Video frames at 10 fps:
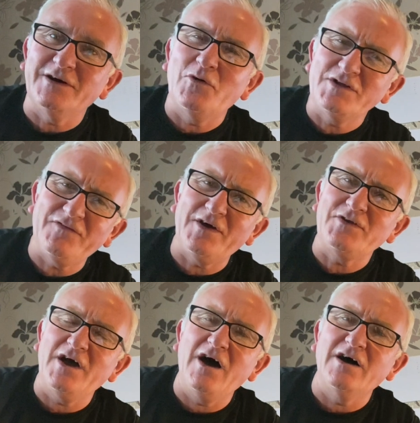I always found
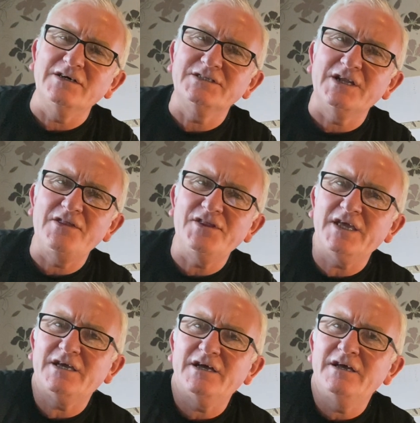it hard. And I
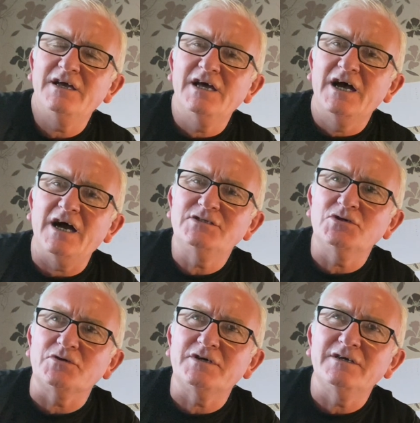think uh, I
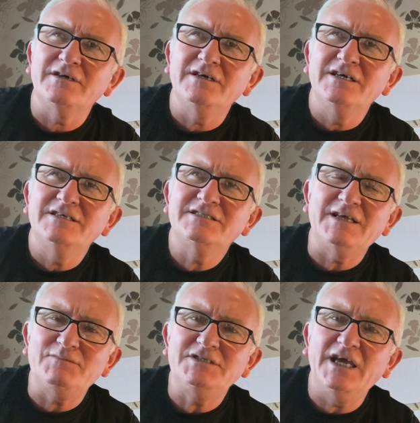took
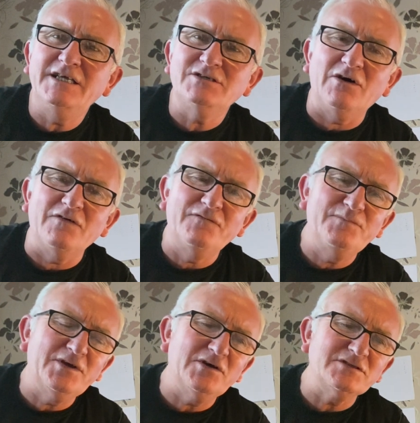78 off
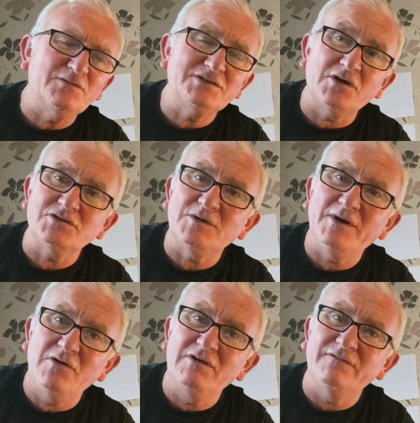because I wanted to concentrate
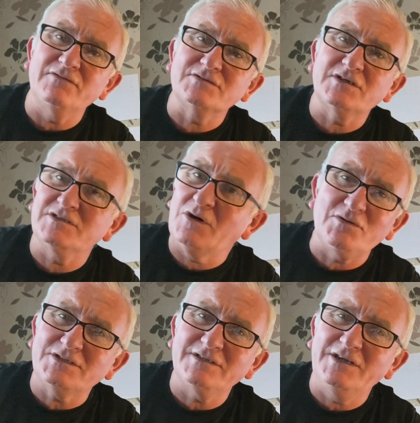my O levels because I
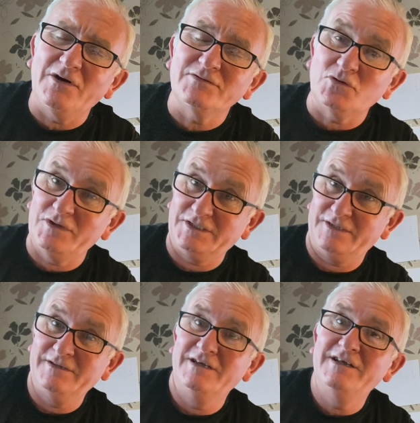wasn't, you know, I was always
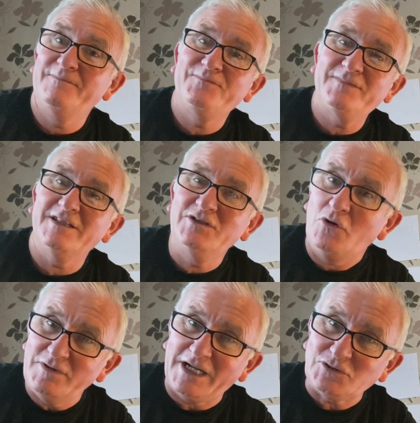a,
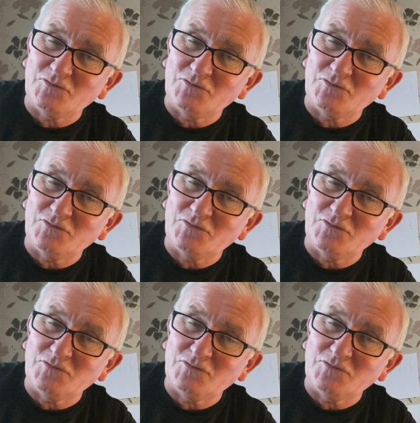no natural